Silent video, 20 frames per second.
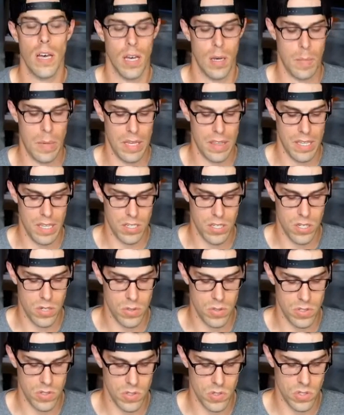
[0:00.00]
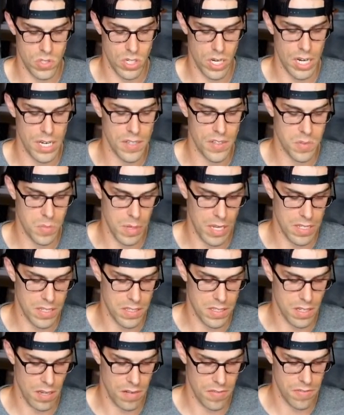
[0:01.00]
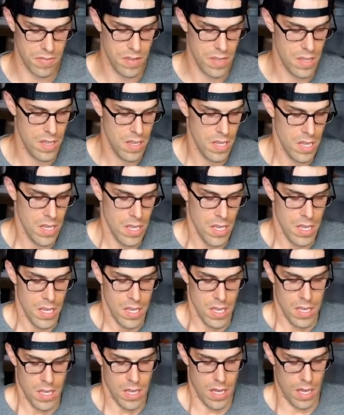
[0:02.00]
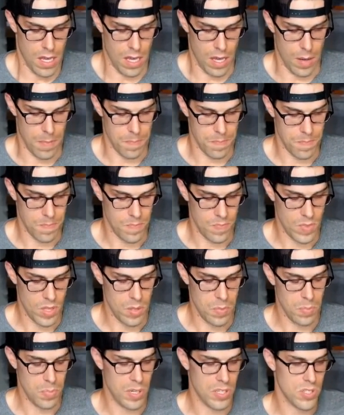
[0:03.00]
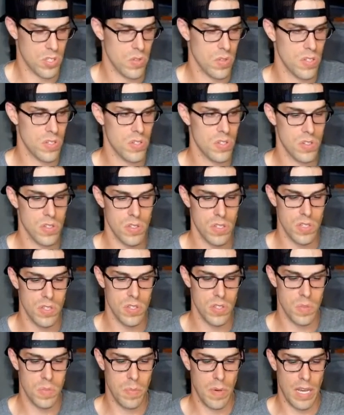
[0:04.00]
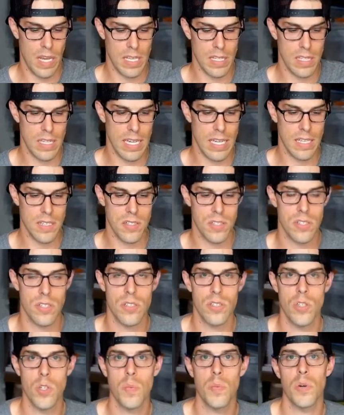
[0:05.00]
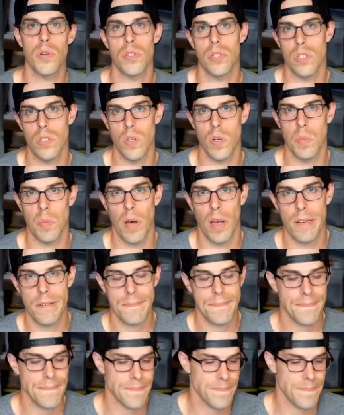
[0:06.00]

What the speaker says: I think Toaks is Chinese made stuff. But so this is my latest 2-person cook pot.